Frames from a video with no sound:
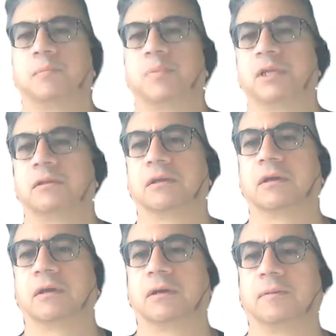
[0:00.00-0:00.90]
But
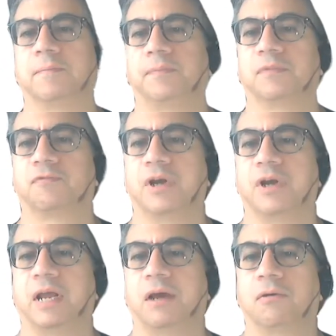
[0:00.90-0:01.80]
for
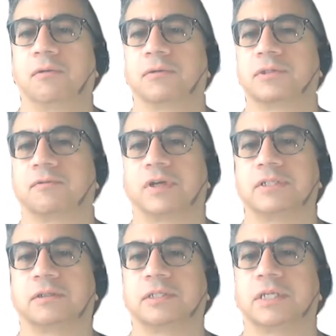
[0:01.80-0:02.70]
now,
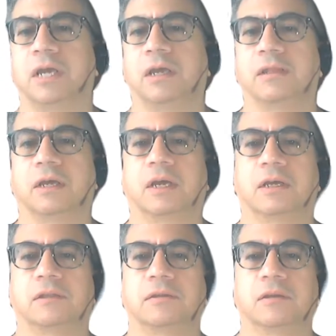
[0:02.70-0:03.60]
suffice it to say
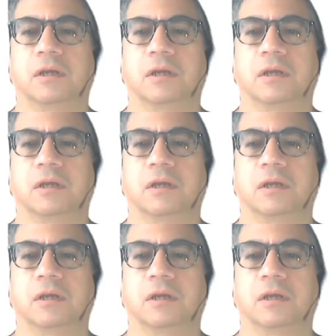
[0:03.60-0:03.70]
that,